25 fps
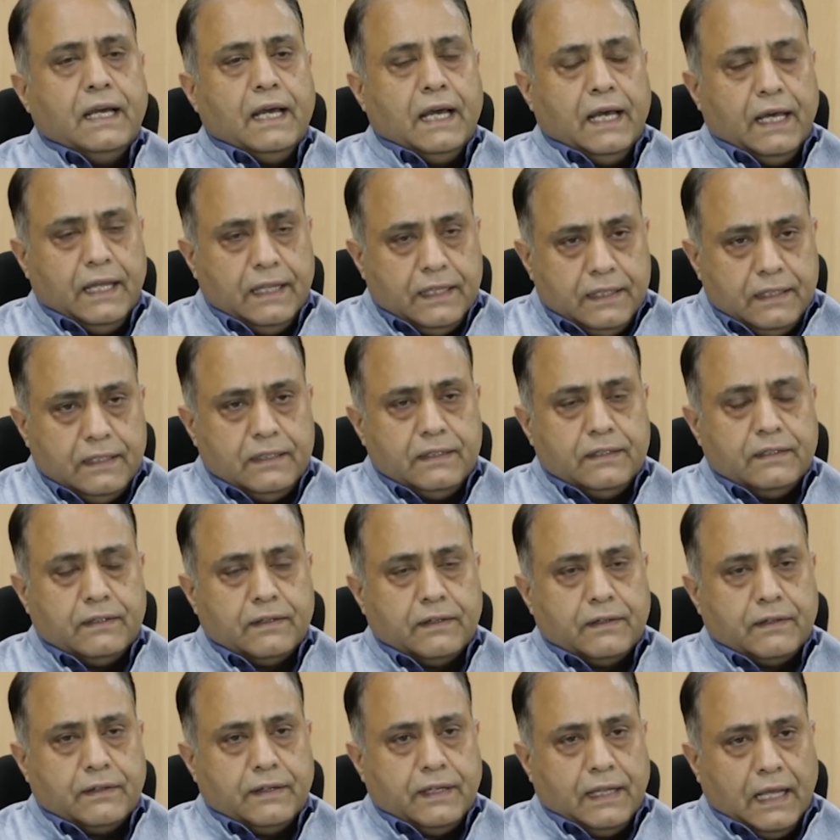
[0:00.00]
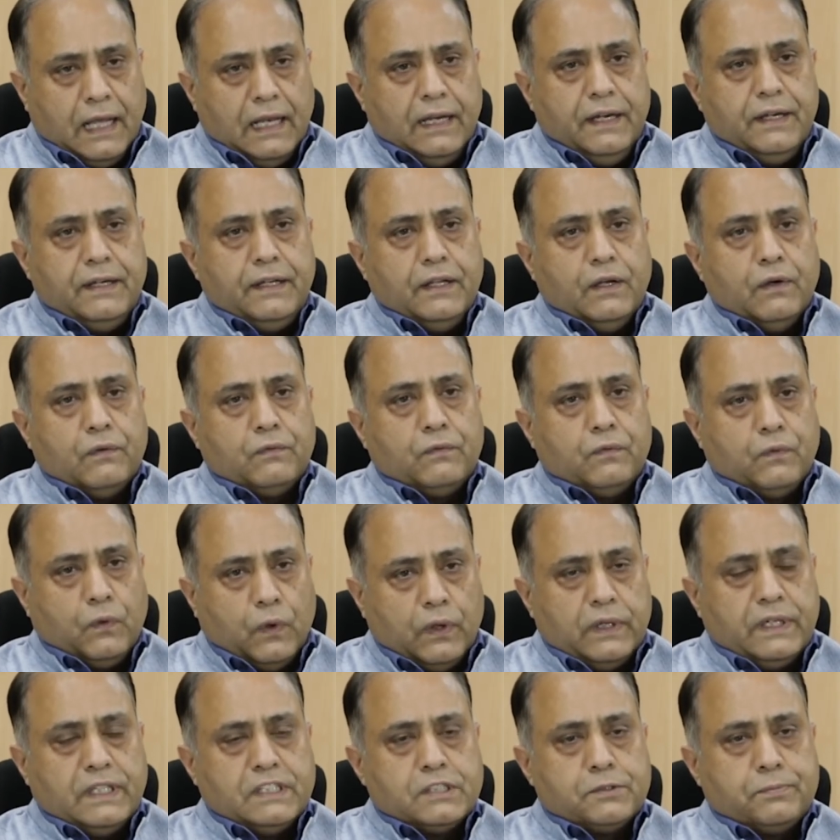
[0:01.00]
and the reality of
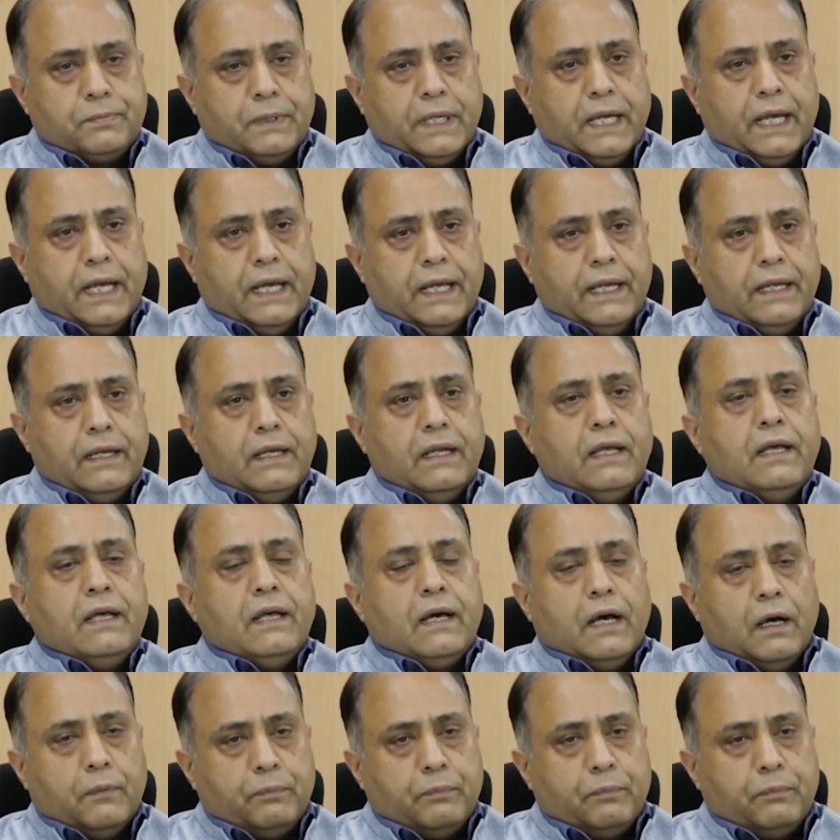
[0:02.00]
what is behind